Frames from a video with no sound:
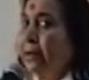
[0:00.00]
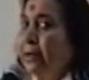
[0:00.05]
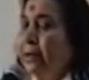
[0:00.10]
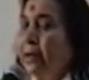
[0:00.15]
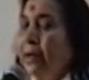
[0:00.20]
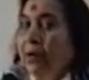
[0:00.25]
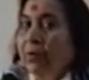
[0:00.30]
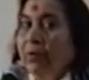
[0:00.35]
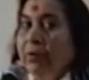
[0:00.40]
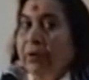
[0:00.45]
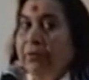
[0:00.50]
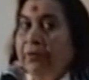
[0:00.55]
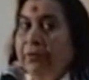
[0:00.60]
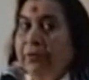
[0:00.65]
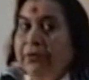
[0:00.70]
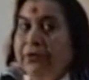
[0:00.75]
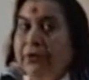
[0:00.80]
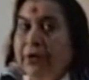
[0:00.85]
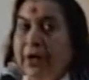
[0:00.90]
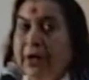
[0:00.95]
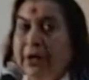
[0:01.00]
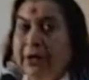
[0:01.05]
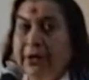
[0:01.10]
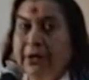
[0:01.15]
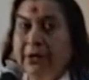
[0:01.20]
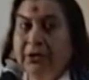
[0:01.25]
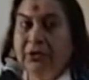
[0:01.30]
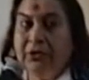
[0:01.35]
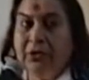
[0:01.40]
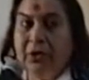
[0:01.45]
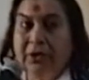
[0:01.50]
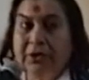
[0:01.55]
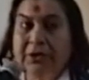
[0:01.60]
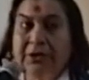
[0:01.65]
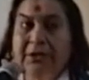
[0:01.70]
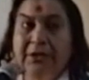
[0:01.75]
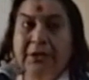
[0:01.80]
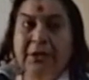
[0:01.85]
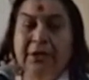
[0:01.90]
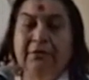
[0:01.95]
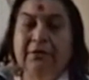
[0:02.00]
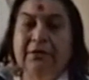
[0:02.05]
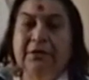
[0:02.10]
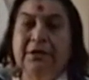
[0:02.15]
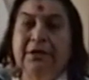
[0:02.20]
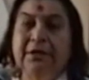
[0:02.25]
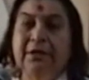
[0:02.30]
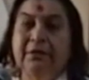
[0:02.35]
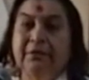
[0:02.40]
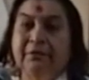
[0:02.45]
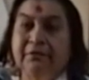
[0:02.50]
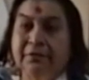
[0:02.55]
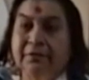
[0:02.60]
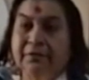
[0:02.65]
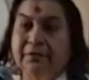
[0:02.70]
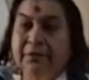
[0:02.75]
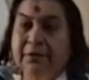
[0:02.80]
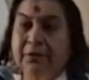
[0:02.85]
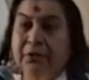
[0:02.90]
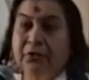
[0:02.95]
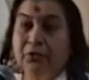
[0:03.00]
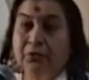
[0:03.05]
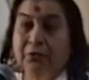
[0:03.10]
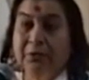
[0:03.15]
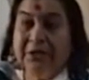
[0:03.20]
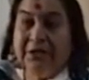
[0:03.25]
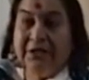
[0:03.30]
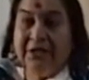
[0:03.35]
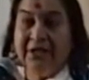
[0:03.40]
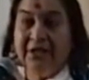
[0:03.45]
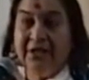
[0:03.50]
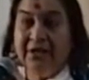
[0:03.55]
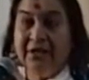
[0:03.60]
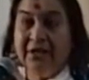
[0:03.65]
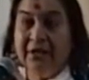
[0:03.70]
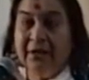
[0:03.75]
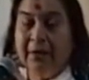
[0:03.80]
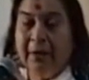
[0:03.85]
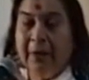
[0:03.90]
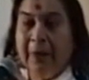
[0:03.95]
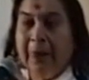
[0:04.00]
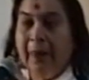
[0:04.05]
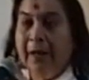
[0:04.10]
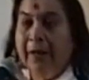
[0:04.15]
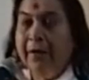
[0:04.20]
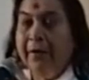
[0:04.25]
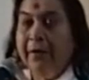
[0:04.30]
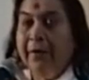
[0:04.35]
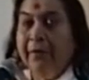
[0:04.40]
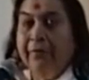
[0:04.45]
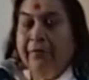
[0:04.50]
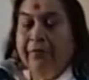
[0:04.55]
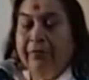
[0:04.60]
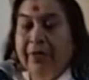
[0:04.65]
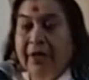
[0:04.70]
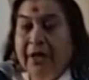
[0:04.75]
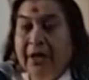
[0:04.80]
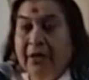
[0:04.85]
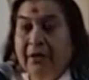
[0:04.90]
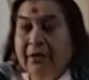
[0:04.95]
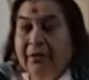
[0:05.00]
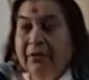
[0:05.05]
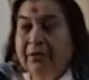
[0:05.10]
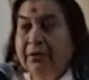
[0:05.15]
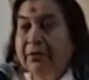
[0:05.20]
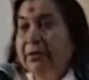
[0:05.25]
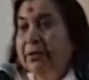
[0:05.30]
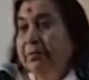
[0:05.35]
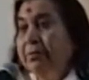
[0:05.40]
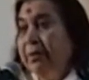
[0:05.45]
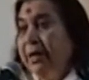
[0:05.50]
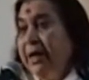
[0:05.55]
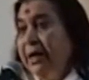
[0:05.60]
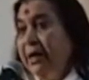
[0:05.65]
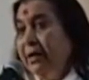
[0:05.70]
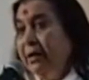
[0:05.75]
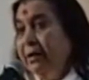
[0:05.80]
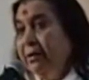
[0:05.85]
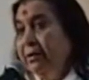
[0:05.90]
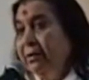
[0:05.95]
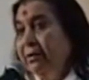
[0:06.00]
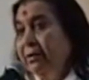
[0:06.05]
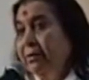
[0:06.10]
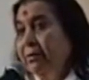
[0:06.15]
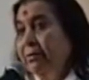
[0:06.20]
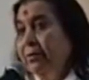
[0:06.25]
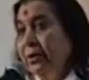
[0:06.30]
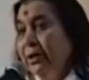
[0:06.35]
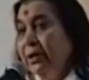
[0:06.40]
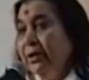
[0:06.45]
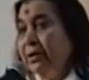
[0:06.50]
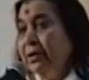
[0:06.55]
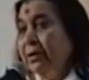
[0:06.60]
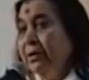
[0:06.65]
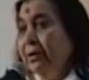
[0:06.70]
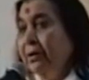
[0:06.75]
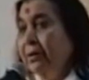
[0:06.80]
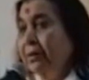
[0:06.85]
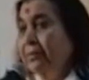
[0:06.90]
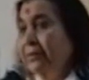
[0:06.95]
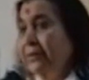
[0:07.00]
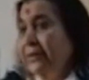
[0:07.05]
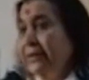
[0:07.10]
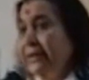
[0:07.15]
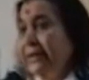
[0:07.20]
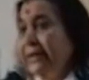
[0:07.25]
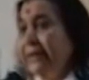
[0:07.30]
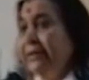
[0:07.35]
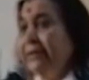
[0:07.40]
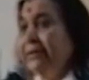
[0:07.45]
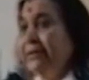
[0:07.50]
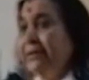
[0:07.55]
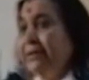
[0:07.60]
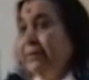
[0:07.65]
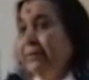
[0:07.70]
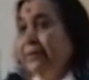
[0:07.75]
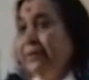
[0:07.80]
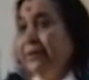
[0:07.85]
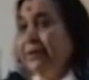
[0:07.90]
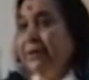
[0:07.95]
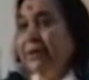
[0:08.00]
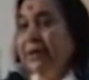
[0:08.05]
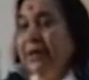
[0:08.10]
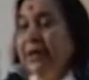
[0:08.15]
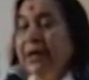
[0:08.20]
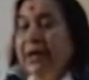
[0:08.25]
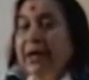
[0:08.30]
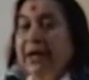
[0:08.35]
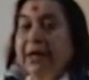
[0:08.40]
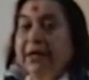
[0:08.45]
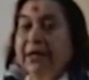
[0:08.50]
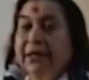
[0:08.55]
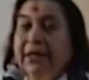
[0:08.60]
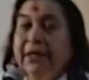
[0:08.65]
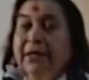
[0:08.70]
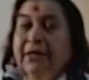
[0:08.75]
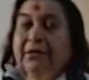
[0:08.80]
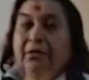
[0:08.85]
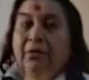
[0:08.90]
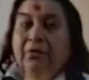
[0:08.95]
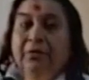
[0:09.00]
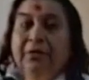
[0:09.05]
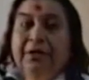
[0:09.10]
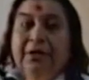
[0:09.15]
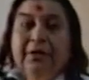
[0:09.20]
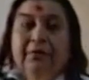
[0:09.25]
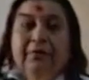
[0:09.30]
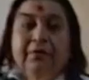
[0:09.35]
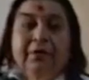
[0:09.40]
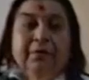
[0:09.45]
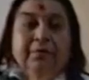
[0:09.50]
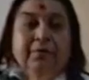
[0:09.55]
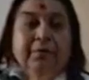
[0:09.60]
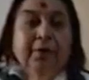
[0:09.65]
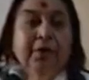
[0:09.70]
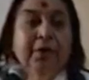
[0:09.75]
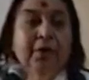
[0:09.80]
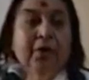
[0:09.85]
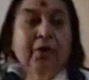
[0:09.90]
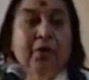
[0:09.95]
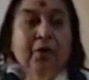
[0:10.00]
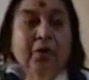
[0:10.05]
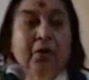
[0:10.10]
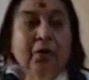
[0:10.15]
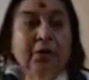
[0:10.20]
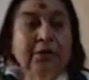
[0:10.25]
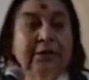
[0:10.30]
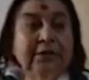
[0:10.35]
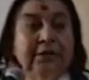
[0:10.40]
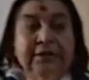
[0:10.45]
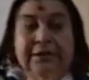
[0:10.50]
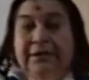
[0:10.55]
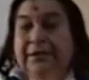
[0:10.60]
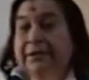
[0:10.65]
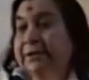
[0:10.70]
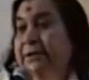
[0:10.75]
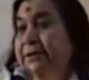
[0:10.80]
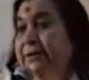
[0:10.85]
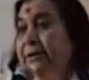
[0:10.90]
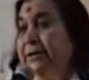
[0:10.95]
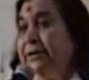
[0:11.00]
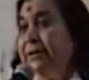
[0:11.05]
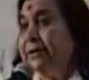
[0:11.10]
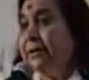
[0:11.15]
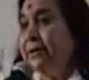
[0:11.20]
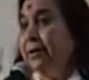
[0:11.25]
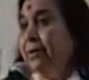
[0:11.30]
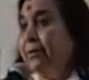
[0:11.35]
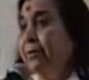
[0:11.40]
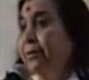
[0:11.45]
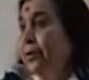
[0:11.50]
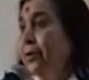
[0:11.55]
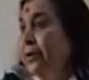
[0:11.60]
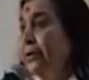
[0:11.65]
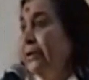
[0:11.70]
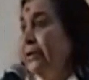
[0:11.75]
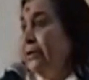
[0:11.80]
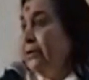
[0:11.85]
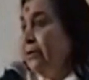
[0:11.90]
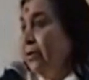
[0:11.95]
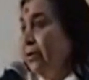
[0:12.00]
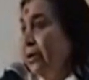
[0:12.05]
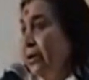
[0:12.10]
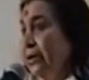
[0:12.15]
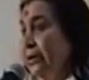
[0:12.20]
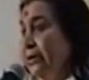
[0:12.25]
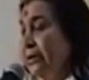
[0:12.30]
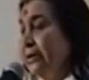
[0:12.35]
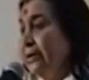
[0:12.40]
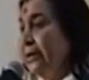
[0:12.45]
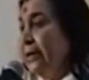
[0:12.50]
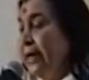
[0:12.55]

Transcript: Now, if we start exhausting ourselves with too much thinking, then the main work of the center suffers, and that's how we develop all these diseases of all these organs.